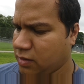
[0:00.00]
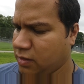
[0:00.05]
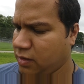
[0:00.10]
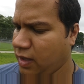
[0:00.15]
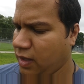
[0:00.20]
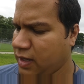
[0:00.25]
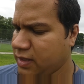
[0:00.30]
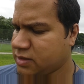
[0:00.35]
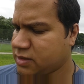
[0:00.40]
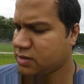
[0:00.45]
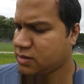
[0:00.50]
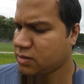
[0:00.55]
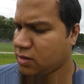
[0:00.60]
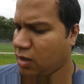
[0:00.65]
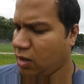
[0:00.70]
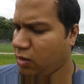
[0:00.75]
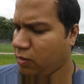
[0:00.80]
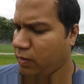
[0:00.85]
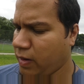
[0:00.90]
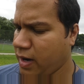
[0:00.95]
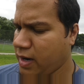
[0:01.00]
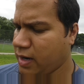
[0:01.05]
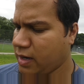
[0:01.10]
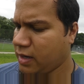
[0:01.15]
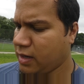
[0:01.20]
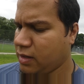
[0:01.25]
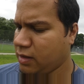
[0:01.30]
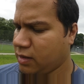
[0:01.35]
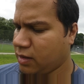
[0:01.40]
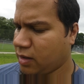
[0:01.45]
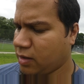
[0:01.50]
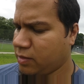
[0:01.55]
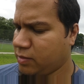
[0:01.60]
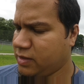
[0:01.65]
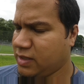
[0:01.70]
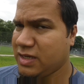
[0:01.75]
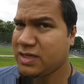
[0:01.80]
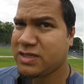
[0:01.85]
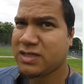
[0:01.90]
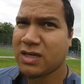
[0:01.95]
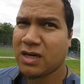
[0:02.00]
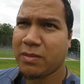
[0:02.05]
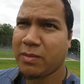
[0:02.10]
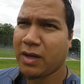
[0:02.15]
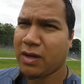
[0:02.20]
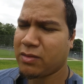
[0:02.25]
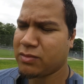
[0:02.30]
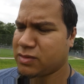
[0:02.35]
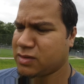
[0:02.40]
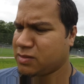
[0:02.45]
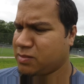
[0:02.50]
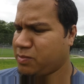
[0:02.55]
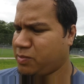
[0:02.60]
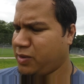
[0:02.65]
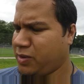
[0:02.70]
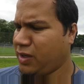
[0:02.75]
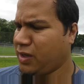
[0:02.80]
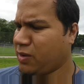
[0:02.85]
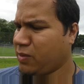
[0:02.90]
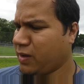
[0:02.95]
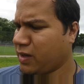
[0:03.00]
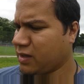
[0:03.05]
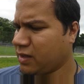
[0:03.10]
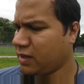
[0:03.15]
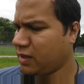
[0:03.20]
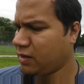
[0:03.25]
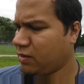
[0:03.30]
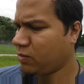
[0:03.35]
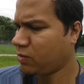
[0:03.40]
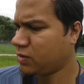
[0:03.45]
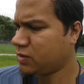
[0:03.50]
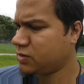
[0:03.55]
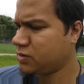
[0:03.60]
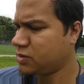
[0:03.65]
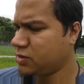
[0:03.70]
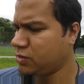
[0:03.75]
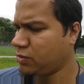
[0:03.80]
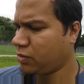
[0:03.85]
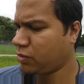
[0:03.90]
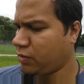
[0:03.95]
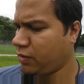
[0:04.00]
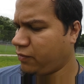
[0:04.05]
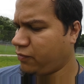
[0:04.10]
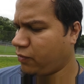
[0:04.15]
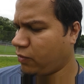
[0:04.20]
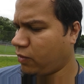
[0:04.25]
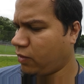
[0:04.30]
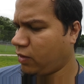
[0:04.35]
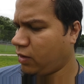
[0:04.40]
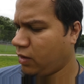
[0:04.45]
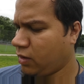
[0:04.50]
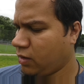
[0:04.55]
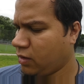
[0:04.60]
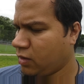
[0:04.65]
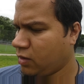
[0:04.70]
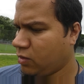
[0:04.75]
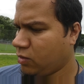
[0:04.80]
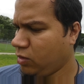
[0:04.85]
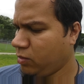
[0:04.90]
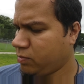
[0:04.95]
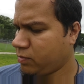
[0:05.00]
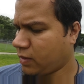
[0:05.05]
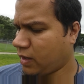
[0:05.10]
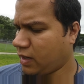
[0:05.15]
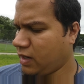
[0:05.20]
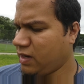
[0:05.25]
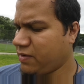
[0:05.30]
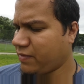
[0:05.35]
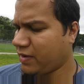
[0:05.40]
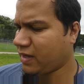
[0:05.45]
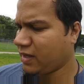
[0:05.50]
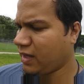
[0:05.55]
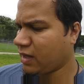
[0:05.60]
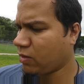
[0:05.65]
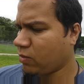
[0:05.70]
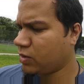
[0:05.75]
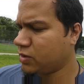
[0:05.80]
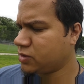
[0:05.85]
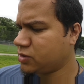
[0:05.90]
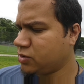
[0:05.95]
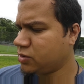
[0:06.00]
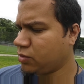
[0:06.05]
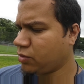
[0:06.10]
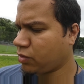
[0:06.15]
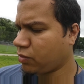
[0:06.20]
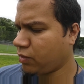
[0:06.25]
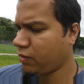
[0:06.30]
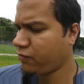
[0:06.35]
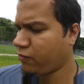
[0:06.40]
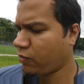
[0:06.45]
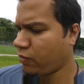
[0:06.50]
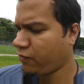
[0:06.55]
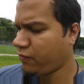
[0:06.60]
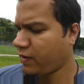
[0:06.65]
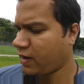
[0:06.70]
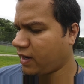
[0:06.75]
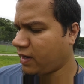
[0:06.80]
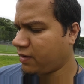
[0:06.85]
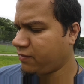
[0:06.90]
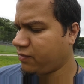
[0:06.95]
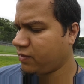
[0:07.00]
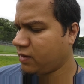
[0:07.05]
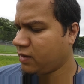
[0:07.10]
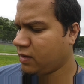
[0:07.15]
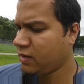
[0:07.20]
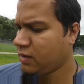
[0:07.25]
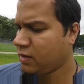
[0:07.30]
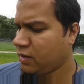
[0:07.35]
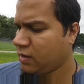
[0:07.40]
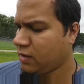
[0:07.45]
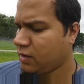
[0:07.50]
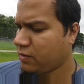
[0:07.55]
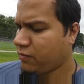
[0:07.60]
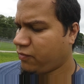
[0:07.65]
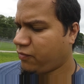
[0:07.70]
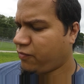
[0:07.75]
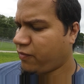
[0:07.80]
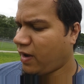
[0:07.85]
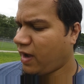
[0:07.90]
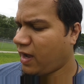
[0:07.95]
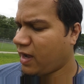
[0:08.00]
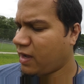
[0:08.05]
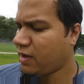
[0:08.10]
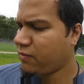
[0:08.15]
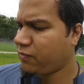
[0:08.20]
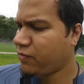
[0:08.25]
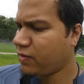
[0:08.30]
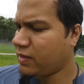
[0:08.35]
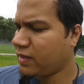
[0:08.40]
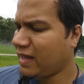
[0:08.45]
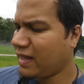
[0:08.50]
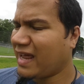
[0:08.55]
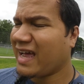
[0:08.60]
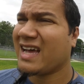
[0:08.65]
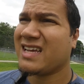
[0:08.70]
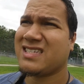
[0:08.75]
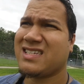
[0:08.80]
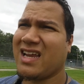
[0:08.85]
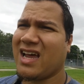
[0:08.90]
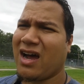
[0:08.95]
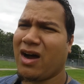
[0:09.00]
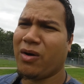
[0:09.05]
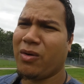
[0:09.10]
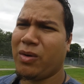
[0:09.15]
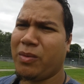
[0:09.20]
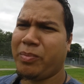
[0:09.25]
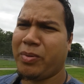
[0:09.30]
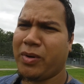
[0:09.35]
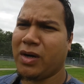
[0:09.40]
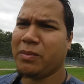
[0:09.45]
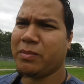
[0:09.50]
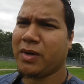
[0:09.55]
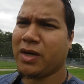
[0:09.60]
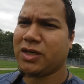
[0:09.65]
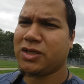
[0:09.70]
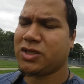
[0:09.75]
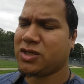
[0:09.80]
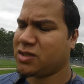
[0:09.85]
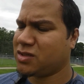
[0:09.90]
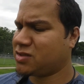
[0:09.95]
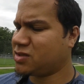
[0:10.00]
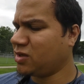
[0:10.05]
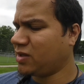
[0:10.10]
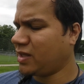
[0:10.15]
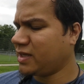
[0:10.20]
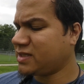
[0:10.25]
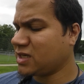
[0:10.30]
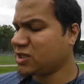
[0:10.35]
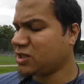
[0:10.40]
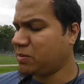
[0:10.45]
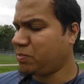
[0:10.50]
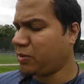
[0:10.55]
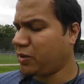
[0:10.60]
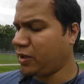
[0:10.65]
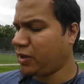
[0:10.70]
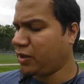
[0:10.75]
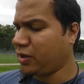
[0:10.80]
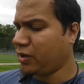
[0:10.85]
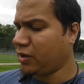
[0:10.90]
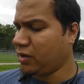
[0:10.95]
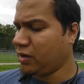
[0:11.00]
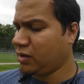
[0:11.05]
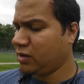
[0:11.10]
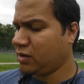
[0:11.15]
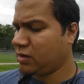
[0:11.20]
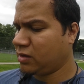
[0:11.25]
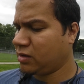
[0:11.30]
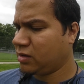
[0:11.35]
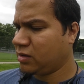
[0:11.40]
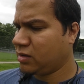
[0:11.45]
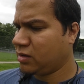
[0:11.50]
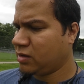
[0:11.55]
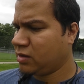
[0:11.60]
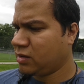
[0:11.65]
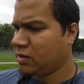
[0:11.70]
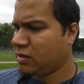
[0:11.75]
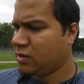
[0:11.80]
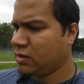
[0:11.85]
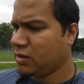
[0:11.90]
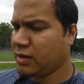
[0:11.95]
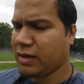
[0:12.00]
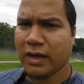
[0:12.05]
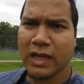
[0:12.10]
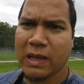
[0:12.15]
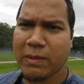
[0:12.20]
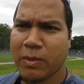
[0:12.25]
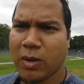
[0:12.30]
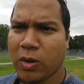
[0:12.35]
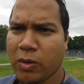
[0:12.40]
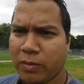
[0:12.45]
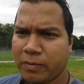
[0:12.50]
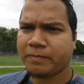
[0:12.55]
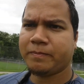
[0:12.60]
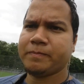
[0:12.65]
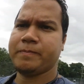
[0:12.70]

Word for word: That's already a decent amount, pretty quickly. One, two, three, four. Oop, I didn't even click. One, two, three, four, five five in the last hour pretty much. So that's actually pretty good. Gonna keep going.